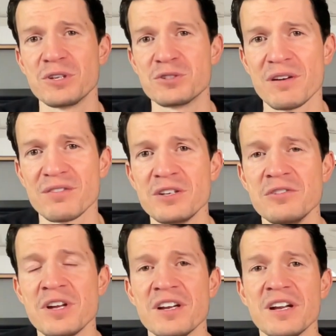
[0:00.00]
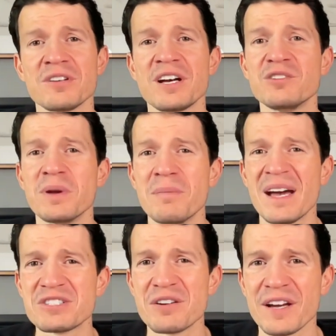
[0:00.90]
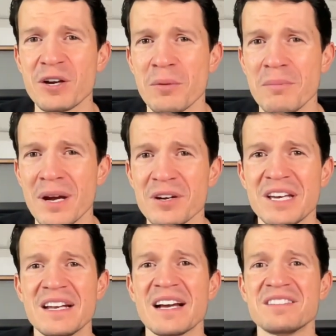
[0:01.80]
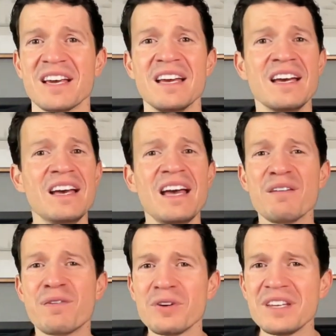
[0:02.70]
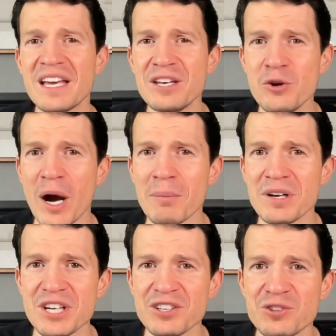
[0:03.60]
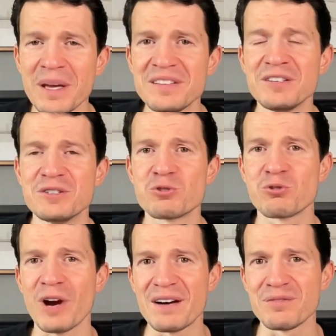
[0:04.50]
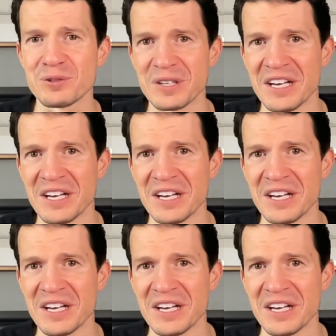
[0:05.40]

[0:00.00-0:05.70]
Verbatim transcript: travel on United Airlines, but imagine mm-hmm. if I mm-hmm. go to American and I say, if only they knew how much I spent in travel,